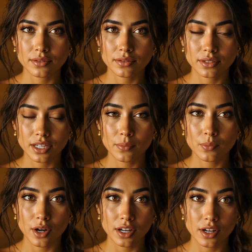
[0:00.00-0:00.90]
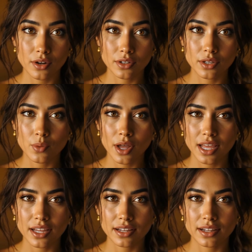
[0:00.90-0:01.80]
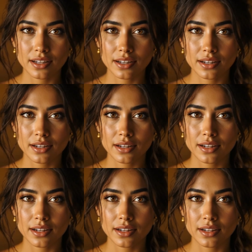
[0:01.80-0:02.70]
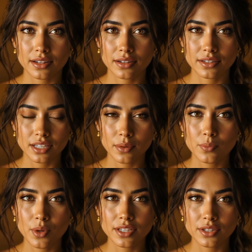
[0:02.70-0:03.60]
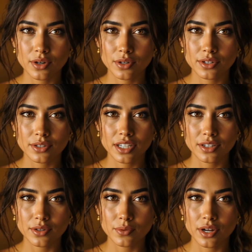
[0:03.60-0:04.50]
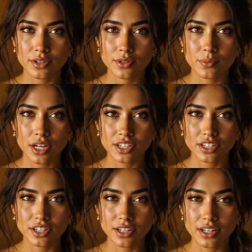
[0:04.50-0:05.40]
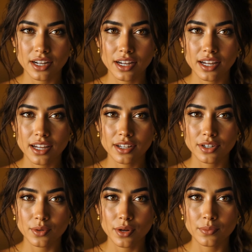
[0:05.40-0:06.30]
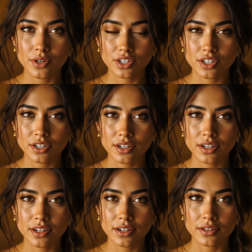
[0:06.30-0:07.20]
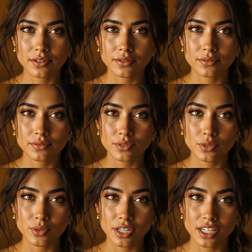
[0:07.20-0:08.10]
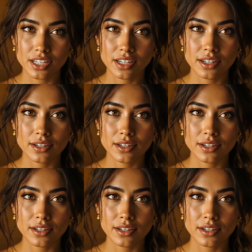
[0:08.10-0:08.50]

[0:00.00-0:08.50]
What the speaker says: Somewhere along the way, someone told you that you were too much, too emotional, too needy,